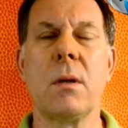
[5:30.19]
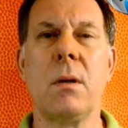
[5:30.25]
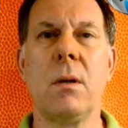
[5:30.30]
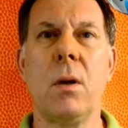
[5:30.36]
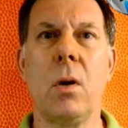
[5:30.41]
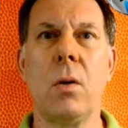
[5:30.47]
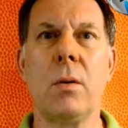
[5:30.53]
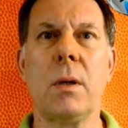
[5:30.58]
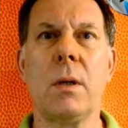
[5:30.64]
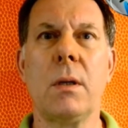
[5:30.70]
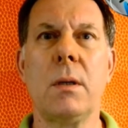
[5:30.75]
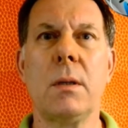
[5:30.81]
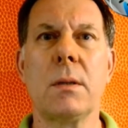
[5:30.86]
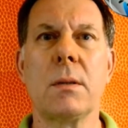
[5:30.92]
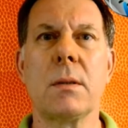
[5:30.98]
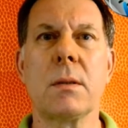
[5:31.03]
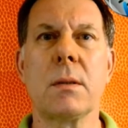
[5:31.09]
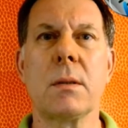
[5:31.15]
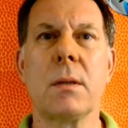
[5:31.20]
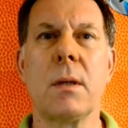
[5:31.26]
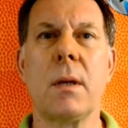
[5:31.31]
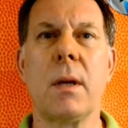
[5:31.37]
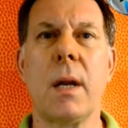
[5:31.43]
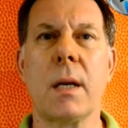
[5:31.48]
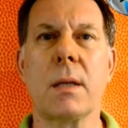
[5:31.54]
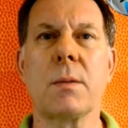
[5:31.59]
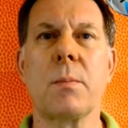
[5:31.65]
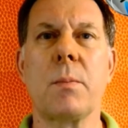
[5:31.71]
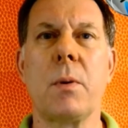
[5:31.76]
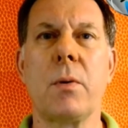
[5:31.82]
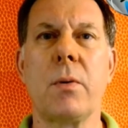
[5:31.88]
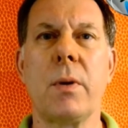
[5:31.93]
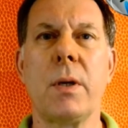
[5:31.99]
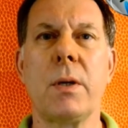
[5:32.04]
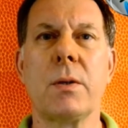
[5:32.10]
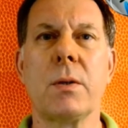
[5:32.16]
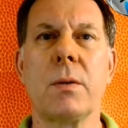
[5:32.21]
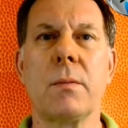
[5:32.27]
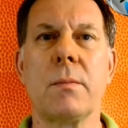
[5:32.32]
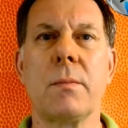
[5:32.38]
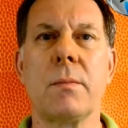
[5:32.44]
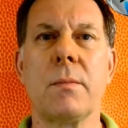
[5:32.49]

Loneliness and Exploration.